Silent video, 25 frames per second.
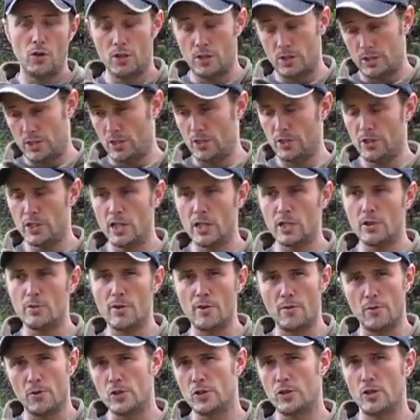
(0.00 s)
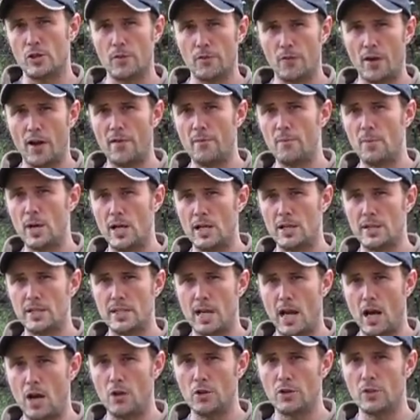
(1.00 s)
It's on the Yentna River. It's 35 miles
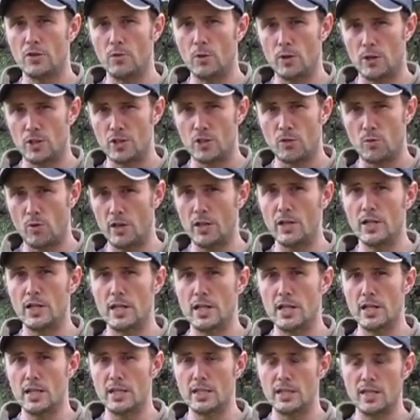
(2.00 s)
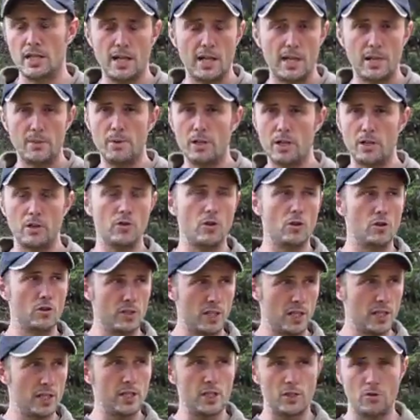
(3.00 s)
south of where Skwentna is. And anybody who knows
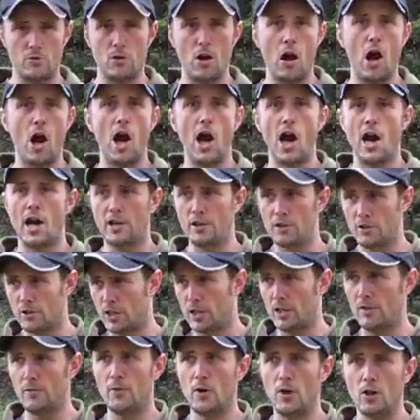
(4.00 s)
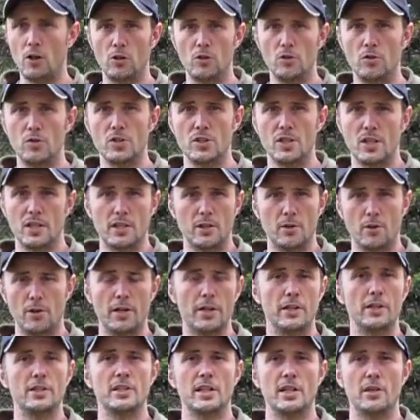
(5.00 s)
the Iditarod or kind of follows the
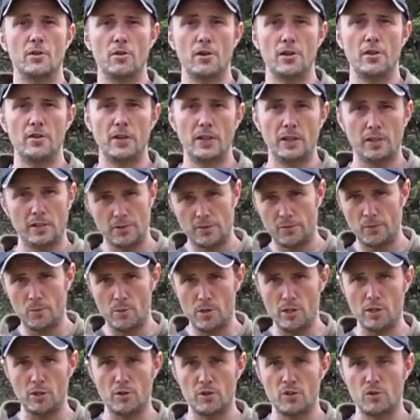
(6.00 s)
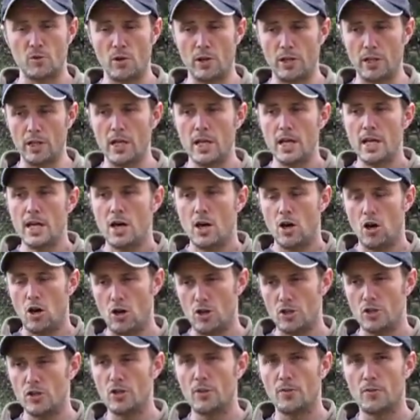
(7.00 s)
Iditarod Insight or anything is familiar with Skwentna.
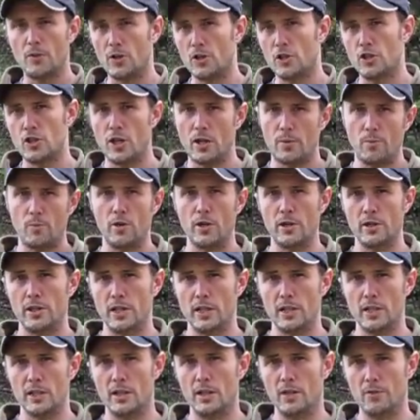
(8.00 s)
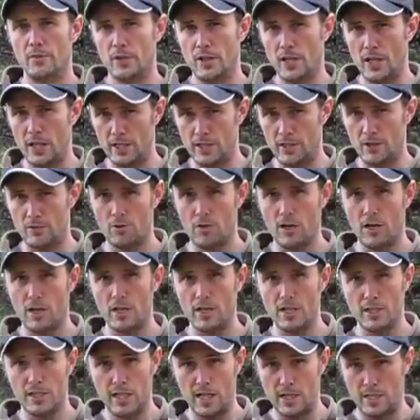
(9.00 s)
Also, the first checkpoint of the Iditarod
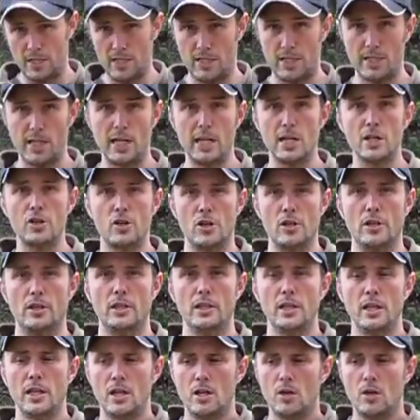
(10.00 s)
is Yentna Station.